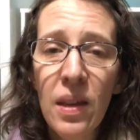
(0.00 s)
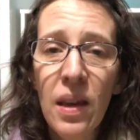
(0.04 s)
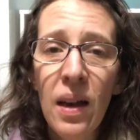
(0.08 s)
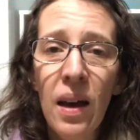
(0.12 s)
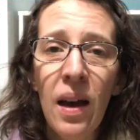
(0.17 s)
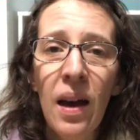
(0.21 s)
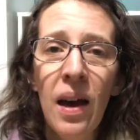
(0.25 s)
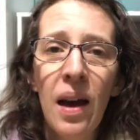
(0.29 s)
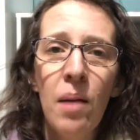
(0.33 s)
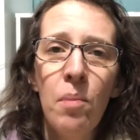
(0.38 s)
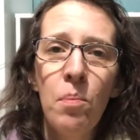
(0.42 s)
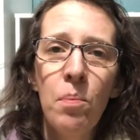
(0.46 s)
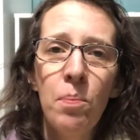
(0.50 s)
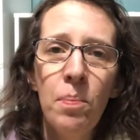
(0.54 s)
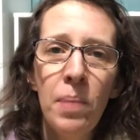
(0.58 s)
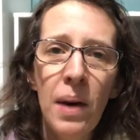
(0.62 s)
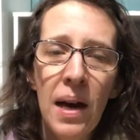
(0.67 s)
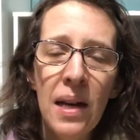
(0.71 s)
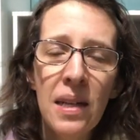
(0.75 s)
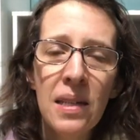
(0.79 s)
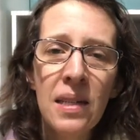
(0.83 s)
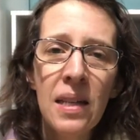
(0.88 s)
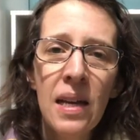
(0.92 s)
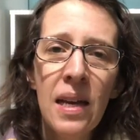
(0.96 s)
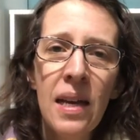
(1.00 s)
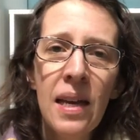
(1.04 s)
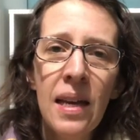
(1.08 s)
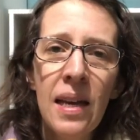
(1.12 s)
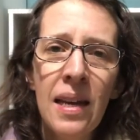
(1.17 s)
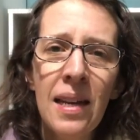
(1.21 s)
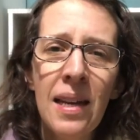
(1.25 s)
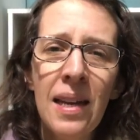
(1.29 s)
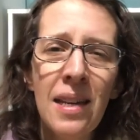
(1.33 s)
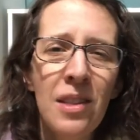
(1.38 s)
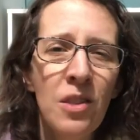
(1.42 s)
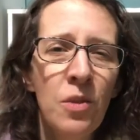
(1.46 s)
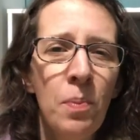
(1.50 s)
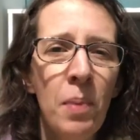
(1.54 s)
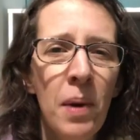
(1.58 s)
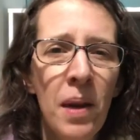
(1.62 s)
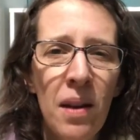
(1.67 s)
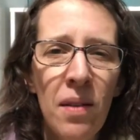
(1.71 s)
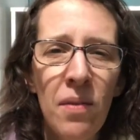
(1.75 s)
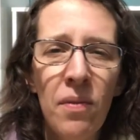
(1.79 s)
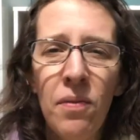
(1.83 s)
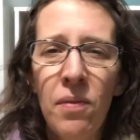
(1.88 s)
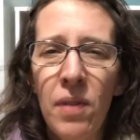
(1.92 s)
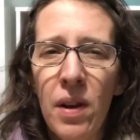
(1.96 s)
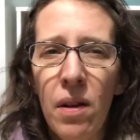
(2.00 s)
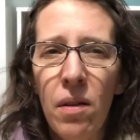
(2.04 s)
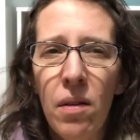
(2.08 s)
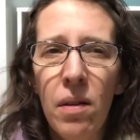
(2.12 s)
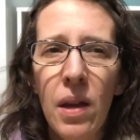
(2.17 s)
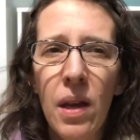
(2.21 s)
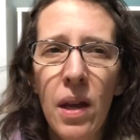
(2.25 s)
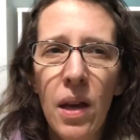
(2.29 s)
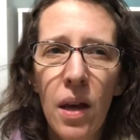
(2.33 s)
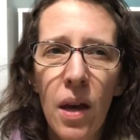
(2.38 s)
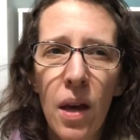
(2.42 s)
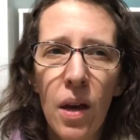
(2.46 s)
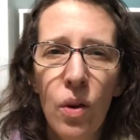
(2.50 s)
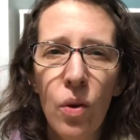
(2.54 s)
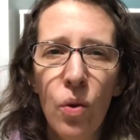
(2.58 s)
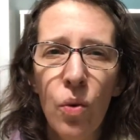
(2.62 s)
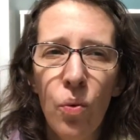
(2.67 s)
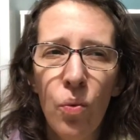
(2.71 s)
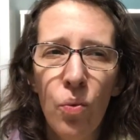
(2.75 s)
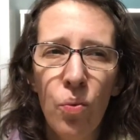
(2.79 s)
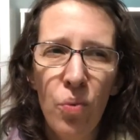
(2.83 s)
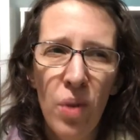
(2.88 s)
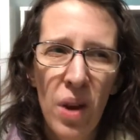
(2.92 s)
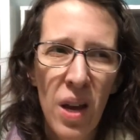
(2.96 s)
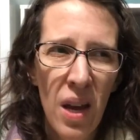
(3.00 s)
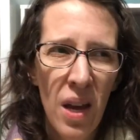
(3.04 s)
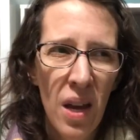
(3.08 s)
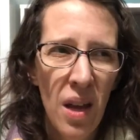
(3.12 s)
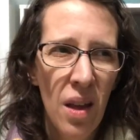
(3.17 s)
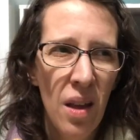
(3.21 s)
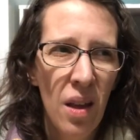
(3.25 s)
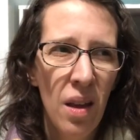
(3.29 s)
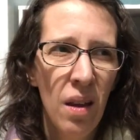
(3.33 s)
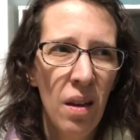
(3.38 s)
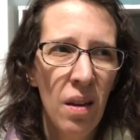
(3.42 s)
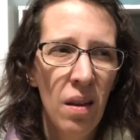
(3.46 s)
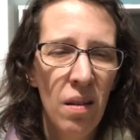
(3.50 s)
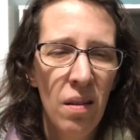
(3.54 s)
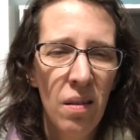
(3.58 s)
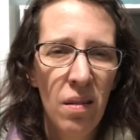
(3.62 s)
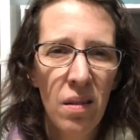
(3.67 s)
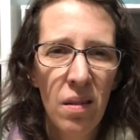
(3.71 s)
But it has been a very gray,